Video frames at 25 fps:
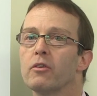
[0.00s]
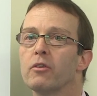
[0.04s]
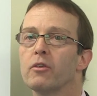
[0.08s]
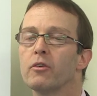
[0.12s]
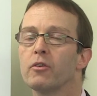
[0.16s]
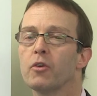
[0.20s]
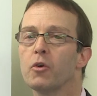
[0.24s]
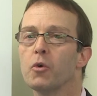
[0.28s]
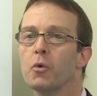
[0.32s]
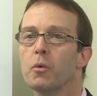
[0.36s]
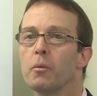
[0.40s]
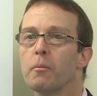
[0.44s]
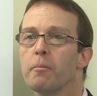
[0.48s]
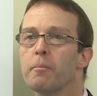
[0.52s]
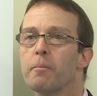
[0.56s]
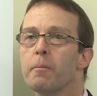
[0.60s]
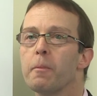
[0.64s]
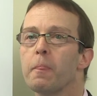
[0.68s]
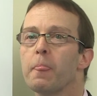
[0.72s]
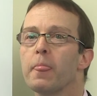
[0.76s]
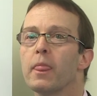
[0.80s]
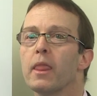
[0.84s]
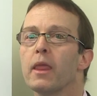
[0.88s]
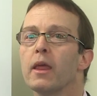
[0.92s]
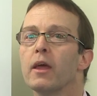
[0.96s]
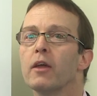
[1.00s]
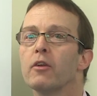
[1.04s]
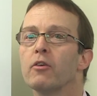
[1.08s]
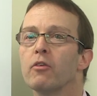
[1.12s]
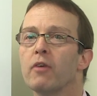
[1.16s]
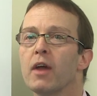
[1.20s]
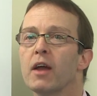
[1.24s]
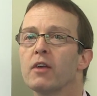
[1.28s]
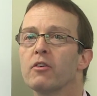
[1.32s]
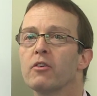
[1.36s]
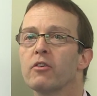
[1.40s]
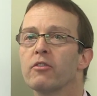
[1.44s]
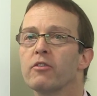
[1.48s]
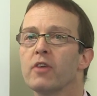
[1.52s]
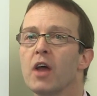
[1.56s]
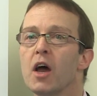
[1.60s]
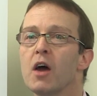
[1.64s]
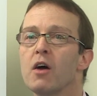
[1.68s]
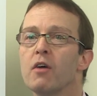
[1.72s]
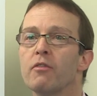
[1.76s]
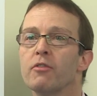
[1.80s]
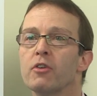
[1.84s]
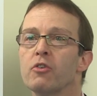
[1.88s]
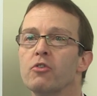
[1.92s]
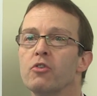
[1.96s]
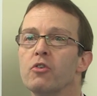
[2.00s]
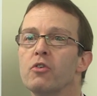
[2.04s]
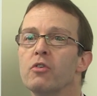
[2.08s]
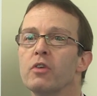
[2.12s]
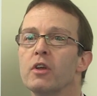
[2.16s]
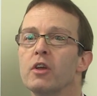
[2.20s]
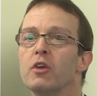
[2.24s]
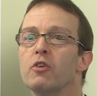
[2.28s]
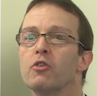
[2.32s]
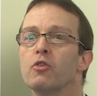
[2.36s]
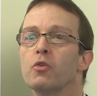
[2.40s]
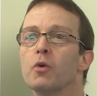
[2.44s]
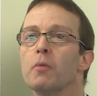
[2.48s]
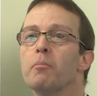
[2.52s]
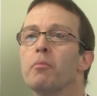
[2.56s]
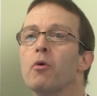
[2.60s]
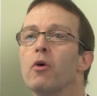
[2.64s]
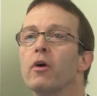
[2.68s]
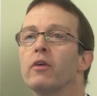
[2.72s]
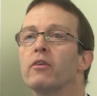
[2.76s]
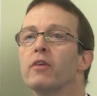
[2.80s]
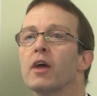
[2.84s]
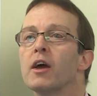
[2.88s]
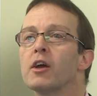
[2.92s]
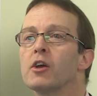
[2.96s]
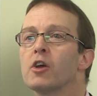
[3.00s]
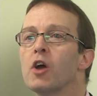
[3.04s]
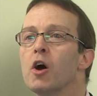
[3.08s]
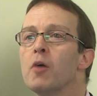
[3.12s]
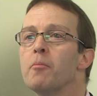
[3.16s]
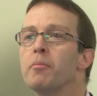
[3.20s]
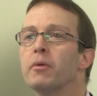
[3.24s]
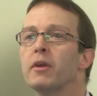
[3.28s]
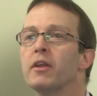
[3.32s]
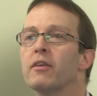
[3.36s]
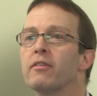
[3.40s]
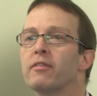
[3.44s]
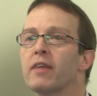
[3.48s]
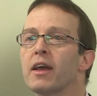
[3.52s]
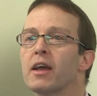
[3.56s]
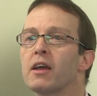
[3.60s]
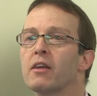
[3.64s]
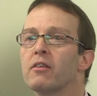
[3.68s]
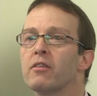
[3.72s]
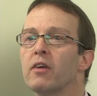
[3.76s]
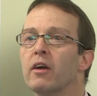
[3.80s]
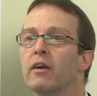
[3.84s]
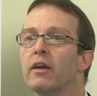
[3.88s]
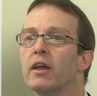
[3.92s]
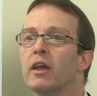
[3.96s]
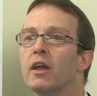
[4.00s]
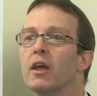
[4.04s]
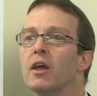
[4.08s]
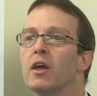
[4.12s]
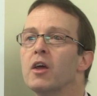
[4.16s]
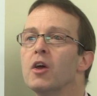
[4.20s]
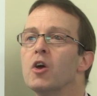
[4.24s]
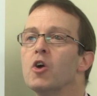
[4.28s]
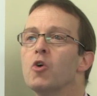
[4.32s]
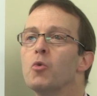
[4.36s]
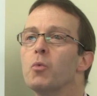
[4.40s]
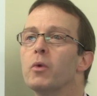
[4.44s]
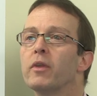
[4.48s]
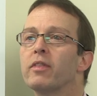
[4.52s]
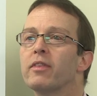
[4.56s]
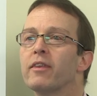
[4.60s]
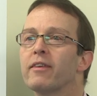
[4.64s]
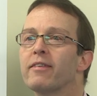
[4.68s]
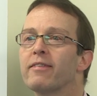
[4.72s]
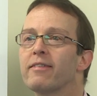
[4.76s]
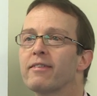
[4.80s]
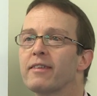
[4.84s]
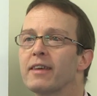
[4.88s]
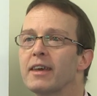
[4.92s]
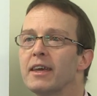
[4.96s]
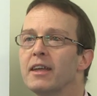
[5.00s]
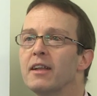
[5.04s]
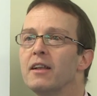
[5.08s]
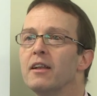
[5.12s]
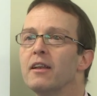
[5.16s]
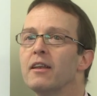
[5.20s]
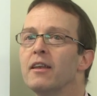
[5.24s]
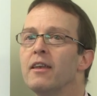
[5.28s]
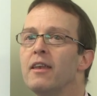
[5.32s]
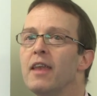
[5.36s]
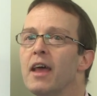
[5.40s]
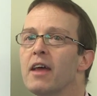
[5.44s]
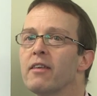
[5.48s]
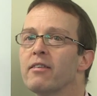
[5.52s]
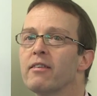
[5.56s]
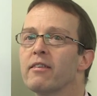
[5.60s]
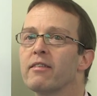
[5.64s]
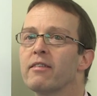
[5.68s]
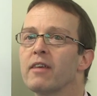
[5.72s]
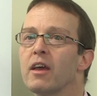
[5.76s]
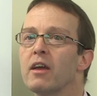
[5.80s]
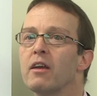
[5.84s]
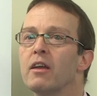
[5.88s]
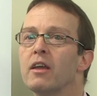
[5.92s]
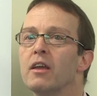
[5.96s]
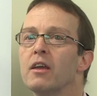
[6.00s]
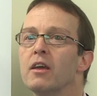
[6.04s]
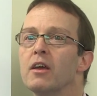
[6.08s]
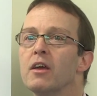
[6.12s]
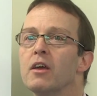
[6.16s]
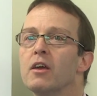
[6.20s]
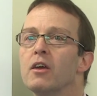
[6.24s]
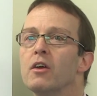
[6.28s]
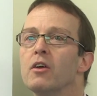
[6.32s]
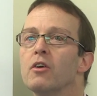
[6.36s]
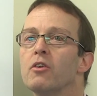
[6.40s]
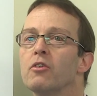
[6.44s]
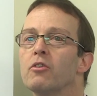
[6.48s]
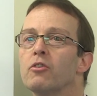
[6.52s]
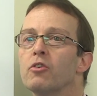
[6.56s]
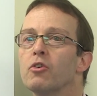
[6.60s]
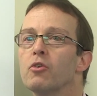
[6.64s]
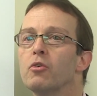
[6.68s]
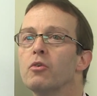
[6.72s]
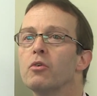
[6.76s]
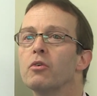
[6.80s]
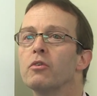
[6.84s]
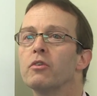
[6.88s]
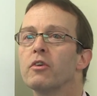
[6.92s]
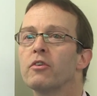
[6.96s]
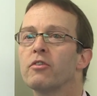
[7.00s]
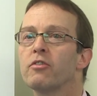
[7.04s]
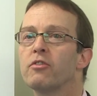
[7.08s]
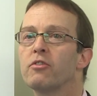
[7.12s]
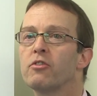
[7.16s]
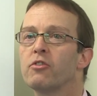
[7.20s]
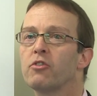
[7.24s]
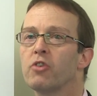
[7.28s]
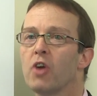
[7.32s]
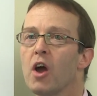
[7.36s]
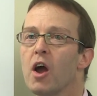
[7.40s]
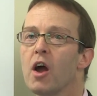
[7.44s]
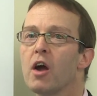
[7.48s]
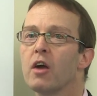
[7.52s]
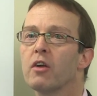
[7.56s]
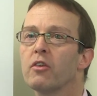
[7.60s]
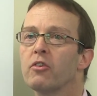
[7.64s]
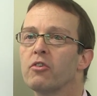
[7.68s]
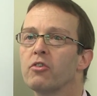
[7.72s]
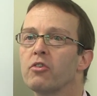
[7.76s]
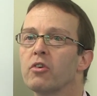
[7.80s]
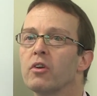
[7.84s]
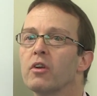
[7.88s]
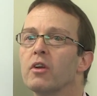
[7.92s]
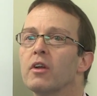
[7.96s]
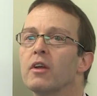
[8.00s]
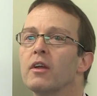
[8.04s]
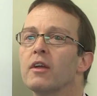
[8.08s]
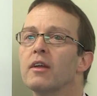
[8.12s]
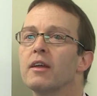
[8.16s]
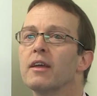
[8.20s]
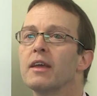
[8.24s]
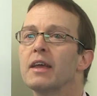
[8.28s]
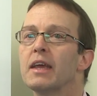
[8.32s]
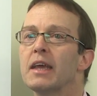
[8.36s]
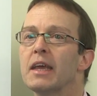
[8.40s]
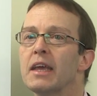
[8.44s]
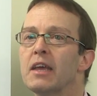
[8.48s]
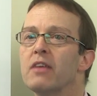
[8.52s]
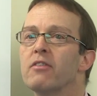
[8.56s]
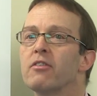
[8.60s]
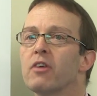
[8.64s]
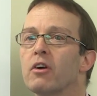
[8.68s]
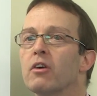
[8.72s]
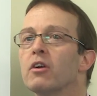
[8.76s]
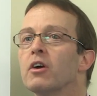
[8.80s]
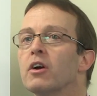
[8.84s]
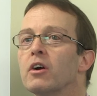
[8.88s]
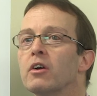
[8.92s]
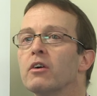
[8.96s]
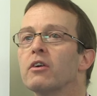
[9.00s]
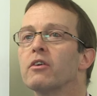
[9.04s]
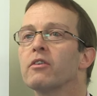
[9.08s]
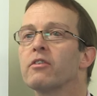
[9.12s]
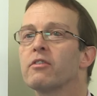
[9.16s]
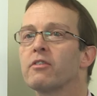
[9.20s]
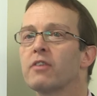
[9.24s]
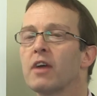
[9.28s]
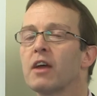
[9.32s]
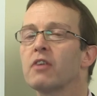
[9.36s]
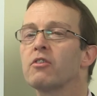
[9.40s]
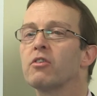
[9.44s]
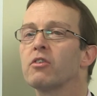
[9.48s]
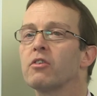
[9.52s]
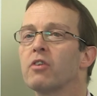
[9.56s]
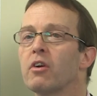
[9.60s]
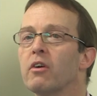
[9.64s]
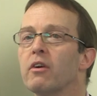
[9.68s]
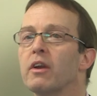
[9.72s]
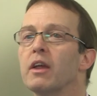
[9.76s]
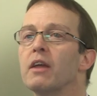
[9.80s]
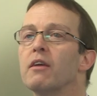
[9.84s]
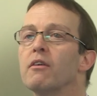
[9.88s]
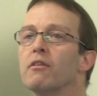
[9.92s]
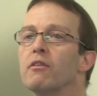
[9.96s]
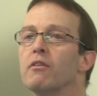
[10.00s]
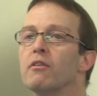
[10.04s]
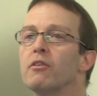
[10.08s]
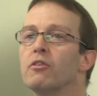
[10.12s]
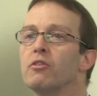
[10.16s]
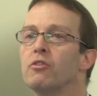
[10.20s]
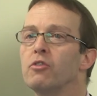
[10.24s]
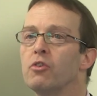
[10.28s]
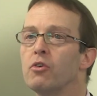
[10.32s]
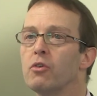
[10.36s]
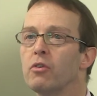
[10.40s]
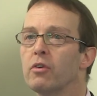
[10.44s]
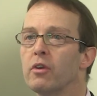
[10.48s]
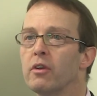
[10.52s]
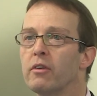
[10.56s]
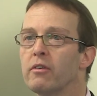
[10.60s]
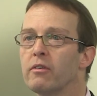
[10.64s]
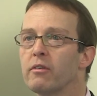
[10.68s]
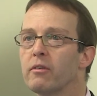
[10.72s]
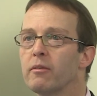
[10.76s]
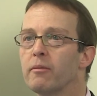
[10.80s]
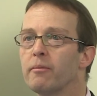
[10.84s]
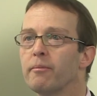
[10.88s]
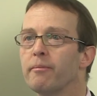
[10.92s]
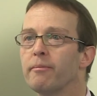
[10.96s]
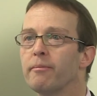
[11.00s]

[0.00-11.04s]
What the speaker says: So directors now have the duty to appoint a company secretary with the skill necessary to discharge his or her statutory duties.